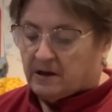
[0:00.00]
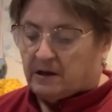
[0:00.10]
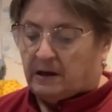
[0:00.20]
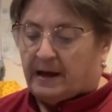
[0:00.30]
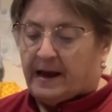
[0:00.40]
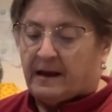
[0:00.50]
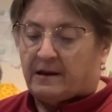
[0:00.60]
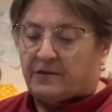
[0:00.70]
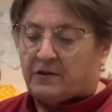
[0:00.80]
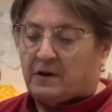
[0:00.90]
length,
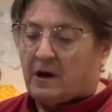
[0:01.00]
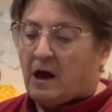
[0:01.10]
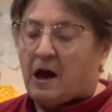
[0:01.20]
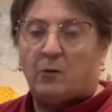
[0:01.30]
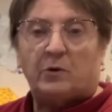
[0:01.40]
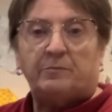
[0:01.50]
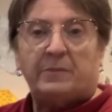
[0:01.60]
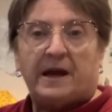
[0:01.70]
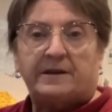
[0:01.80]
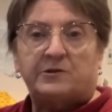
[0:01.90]
I would
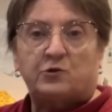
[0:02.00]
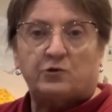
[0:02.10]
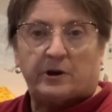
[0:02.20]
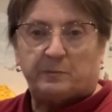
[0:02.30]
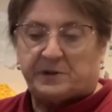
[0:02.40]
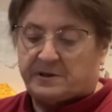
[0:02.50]
make strips.